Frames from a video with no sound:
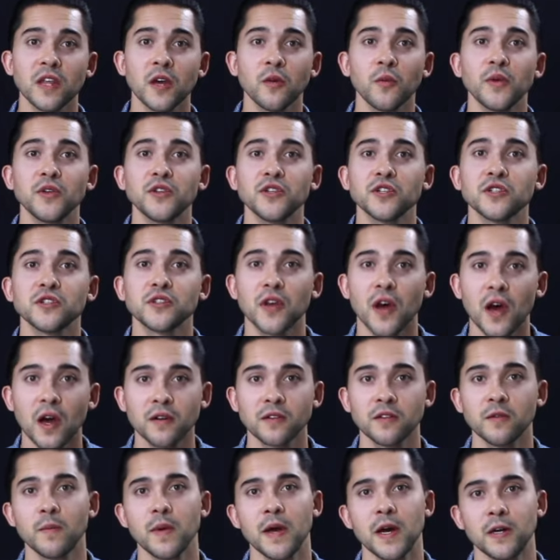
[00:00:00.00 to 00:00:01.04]
that we just
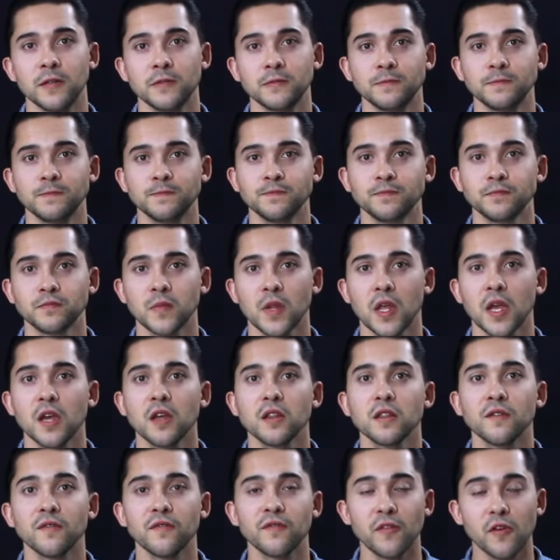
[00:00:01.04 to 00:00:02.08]
talked about.
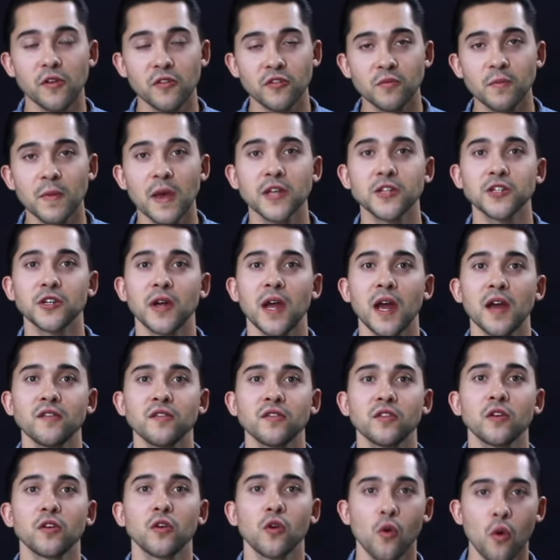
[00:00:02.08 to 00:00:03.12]
The first measure
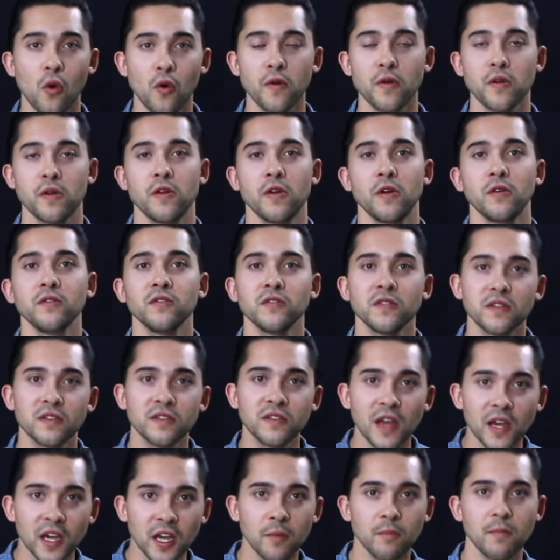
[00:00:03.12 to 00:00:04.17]
has quarter notes, the
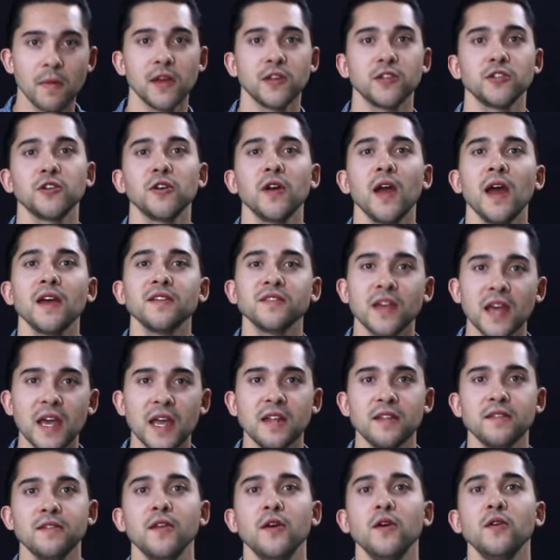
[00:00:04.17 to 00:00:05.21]
second measure has
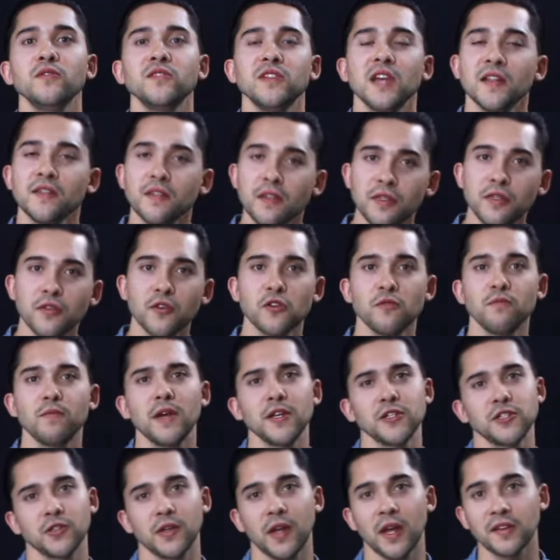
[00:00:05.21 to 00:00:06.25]
8 notes, and the third
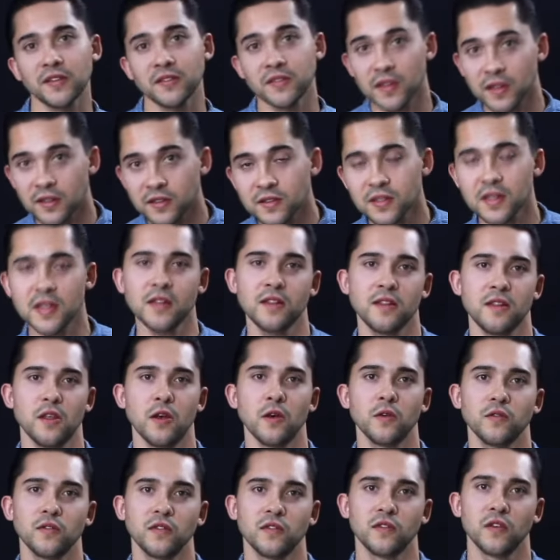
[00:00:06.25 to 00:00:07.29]
measure has 16th
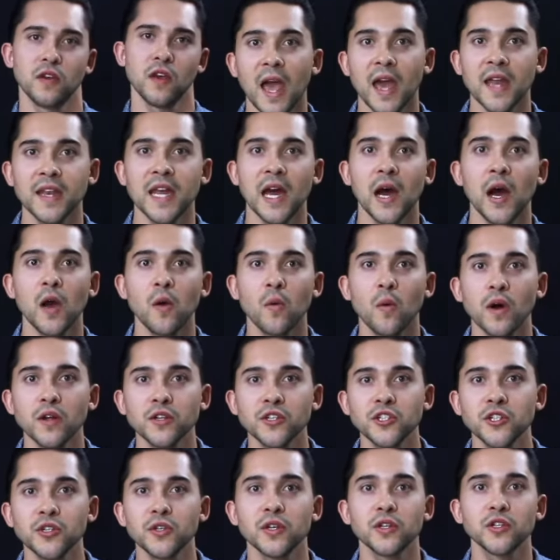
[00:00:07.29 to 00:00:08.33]
notes. And now I
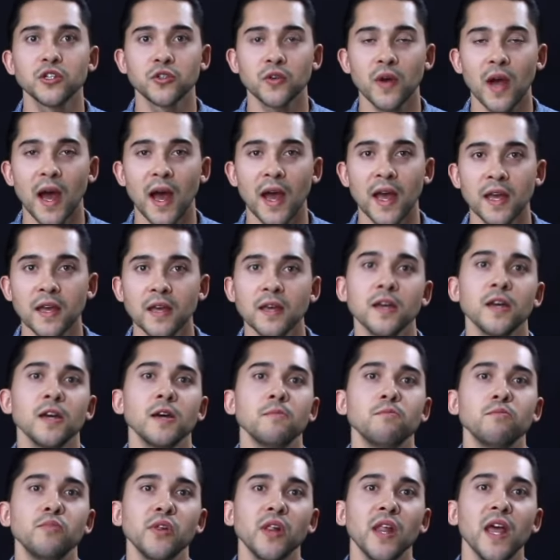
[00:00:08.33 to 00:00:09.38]
want you to try
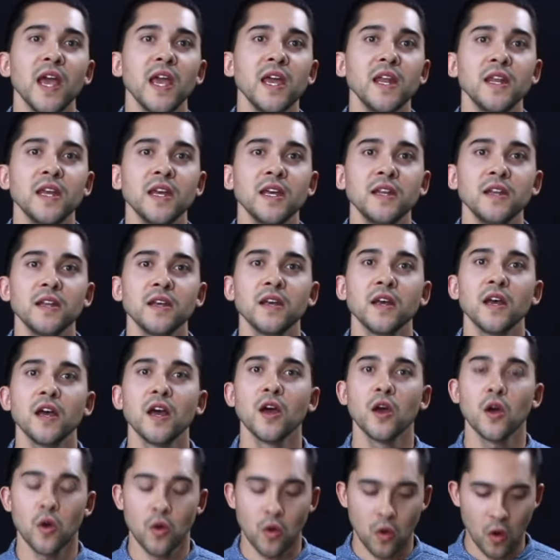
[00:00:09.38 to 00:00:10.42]
playing it
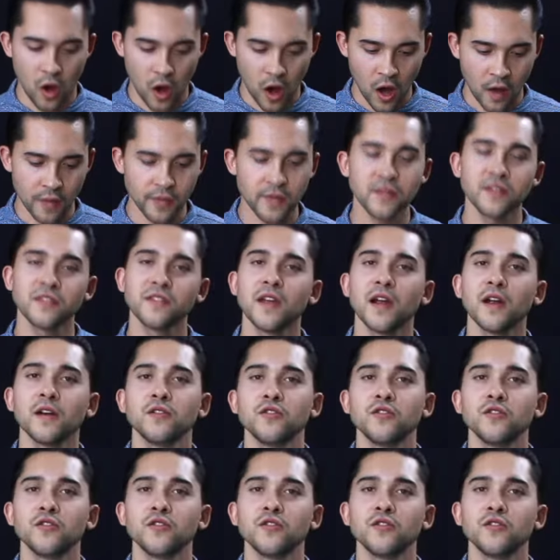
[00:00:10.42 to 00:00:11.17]
on the snare